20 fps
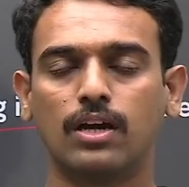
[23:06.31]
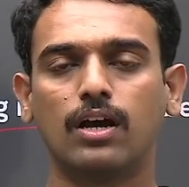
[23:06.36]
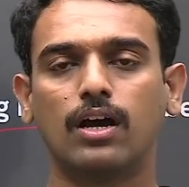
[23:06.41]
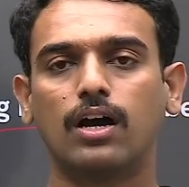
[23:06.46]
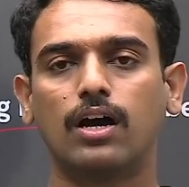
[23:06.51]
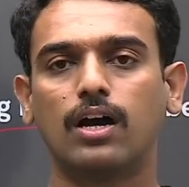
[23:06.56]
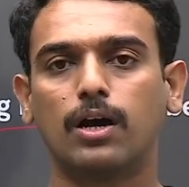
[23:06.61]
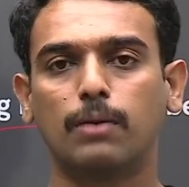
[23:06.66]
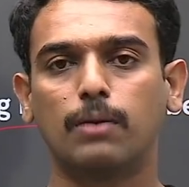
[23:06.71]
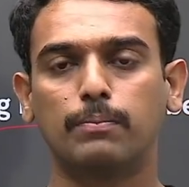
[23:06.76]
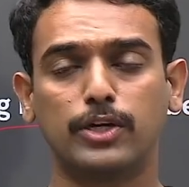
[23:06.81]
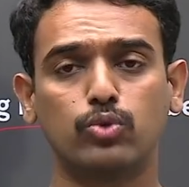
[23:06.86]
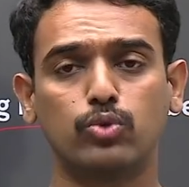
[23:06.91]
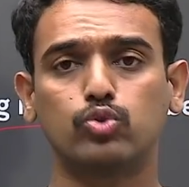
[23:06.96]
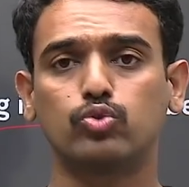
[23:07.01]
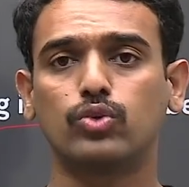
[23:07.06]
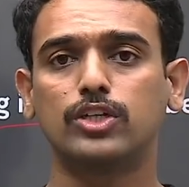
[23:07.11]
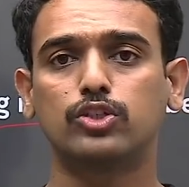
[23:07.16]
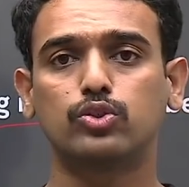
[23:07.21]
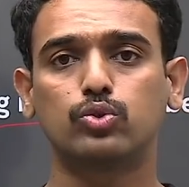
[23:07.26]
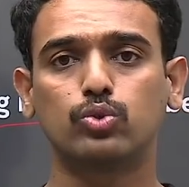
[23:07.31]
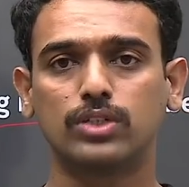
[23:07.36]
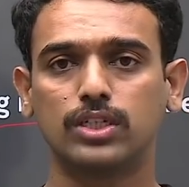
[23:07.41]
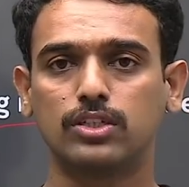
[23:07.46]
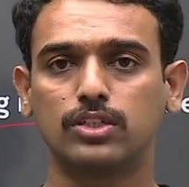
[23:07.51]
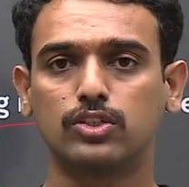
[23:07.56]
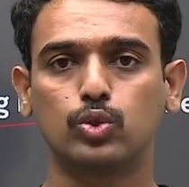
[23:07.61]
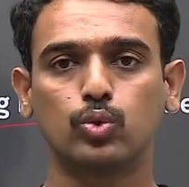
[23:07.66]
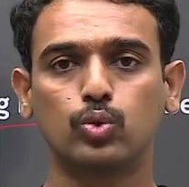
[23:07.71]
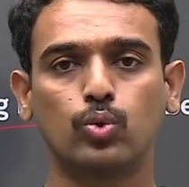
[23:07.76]
but usually
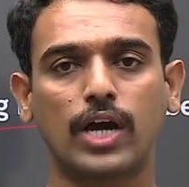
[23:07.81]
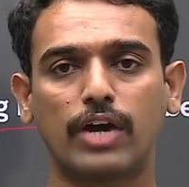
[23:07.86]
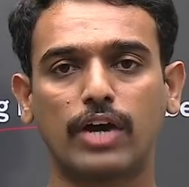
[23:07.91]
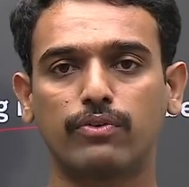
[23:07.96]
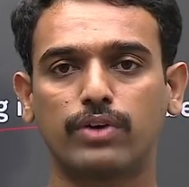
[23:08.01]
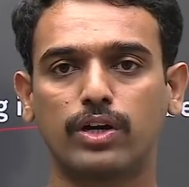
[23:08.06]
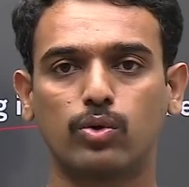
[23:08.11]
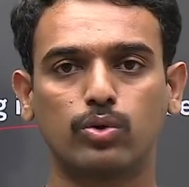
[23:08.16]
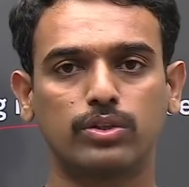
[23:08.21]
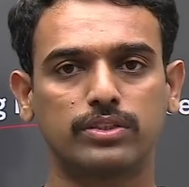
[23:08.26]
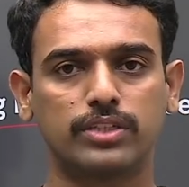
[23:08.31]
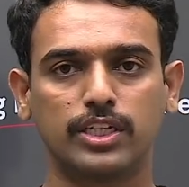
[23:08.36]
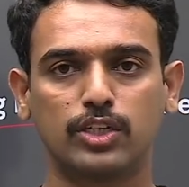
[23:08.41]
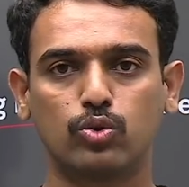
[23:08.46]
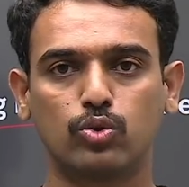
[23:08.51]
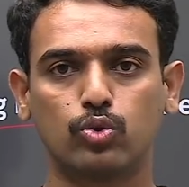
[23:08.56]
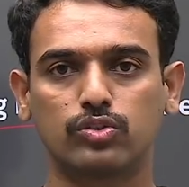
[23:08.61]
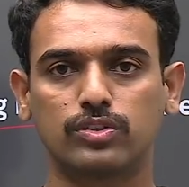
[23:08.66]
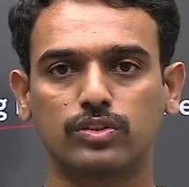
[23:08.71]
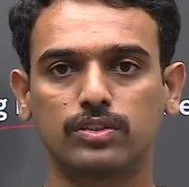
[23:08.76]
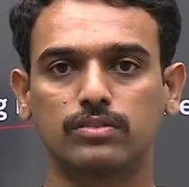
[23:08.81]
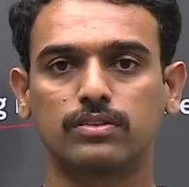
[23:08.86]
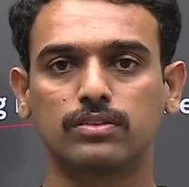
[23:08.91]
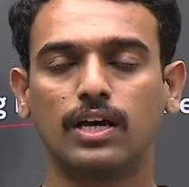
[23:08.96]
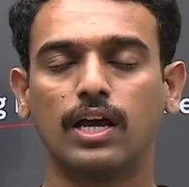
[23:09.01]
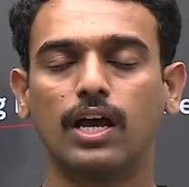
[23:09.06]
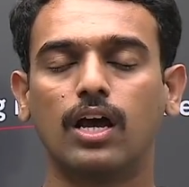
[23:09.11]
students do have around 3 courses.